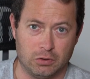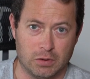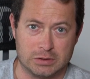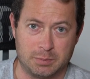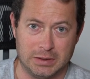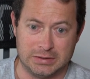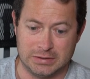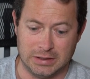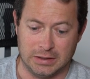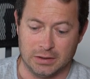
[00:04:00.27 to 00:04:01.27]

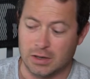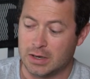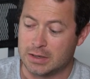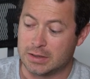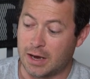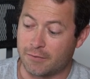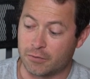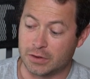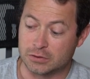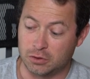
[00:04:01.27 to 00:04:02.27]
USB-C. Now
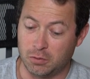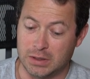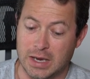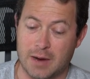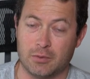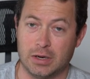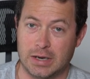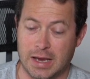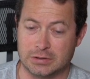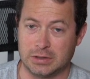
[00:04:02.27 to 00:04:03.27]
for this Nooie camera,
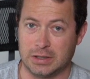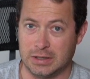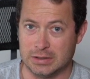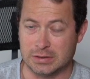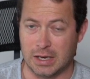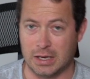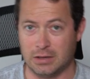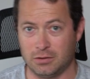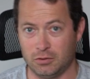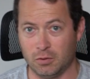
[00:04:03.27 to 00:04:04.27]
it actually is
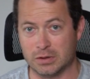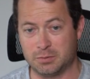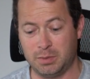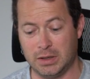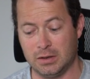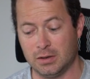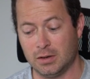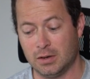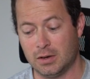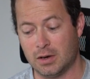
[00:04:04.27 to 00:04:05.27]
a USB
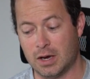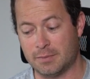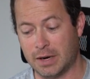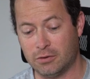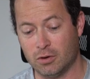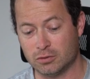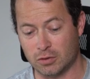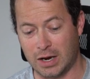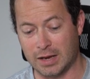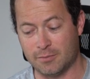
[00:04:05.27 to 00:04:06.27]
uh, micro,
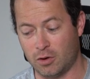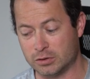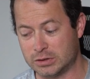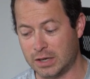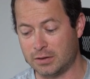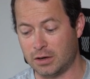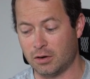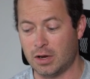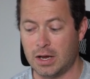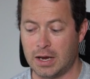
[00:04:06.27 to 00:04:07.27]
so I am all set
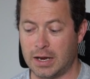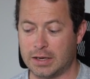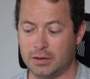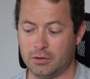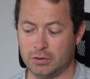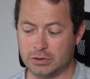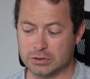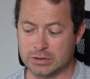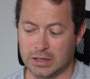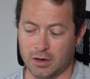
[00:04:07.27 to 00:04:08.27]
there. I can literally
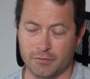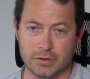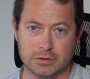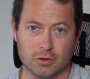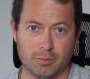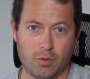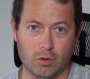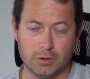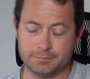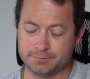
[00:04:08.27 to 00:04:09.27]
just take off this little
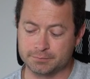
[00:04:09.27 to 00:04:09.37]
port